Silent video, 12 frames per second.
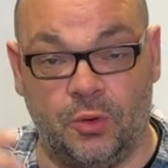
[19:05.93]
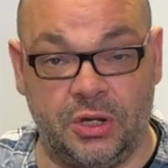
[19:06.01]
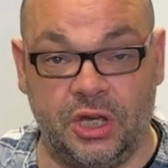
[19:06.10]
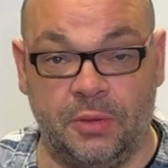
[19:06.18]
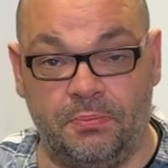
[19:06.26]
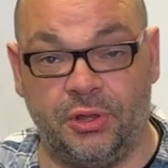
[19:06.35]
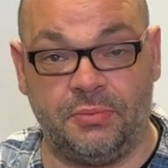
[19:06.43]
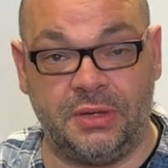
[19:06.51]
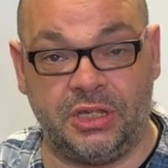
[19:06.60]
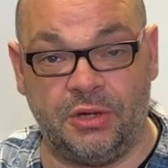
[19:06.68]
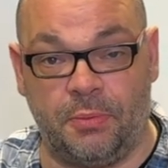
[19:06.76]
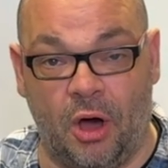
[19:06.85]
And you can put them
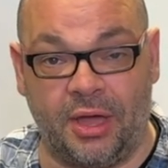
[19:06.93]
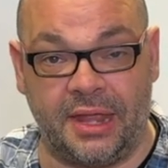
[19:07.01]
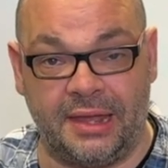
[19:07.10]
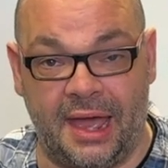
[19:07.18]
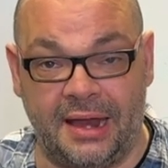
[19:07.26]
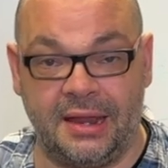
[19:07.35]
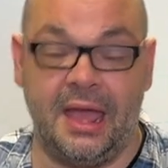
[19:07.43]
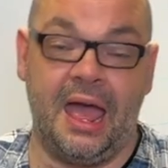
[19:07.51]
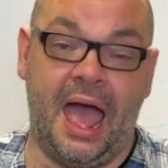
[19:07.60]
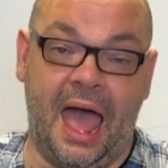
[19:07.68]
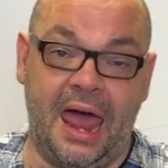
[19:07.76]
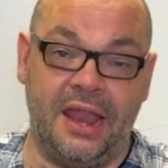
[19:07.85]
into your pocket then,
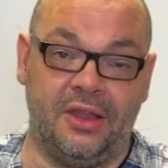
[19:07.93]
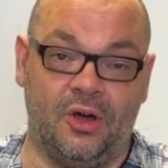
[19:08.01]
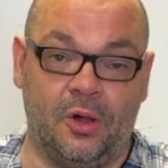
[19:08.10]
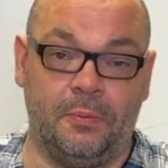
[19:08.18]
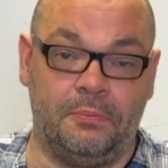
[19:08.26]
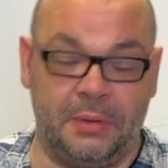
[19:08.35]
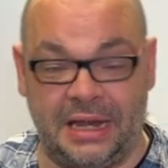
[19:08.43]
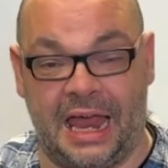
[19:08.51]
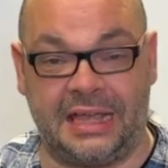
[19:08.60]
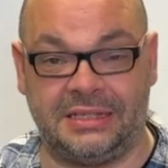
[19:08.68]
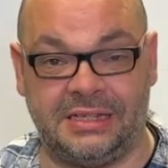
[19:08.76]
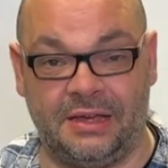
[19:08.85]
and they'll be
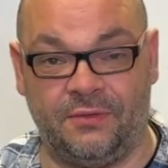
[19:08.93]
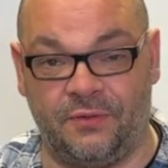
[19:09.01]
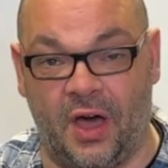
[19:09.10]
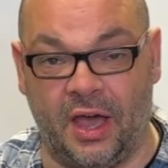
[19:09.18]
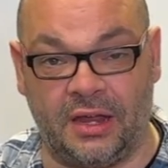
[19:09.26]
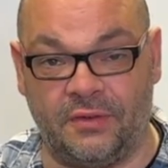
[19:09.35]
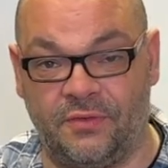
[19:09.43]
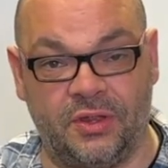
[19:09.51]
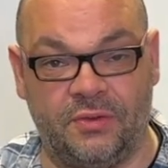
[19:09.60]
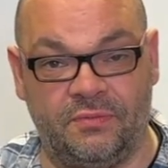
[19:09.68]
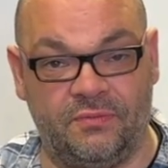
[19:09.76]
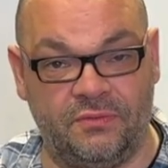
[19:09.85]
lasting fine for
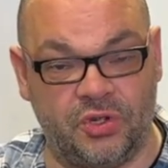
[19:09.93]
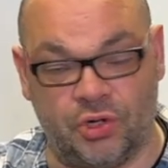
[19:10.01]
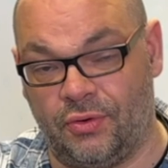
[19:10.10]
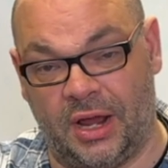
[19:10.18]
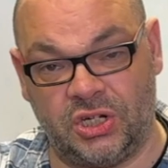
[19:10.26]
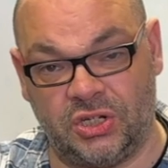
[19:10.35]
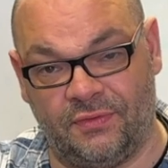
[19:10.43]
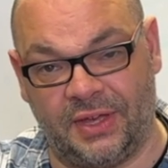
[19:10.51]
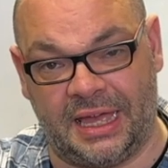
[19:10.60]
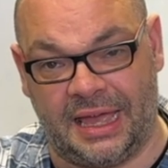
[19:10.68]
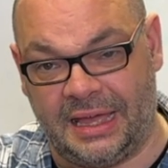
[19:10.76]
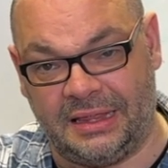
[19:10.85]
the duration of a
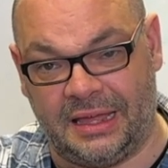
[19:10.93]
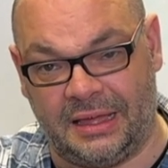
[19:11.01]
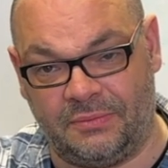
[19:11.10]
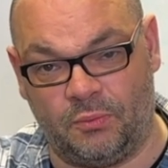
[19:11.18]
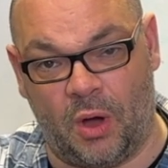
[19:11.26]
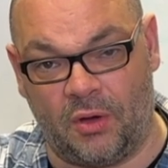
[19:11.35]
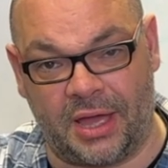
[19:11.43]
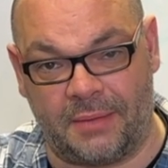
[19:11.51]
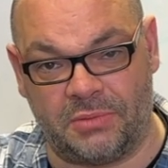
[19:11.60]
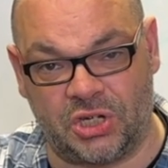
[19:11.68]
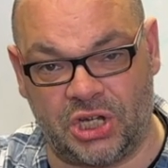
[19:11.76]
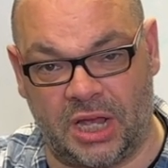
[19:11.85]
gig. They won't get
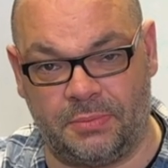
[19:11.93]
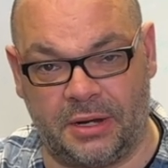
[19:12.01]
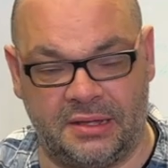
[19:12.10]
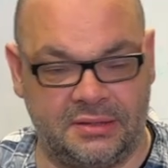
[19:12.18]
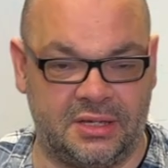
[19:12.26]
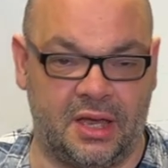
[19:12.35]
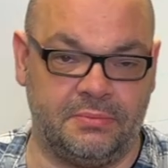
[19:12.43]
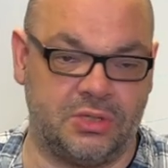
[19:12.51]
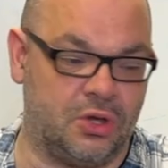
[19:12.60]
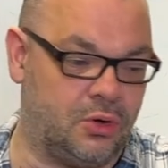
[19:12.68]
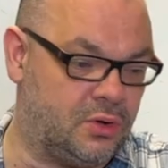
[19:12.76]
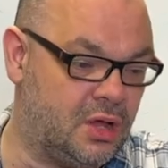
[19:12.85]
misshapen anytime
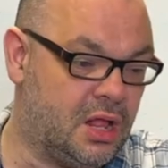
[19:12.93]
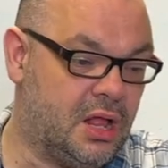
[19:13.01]
soon.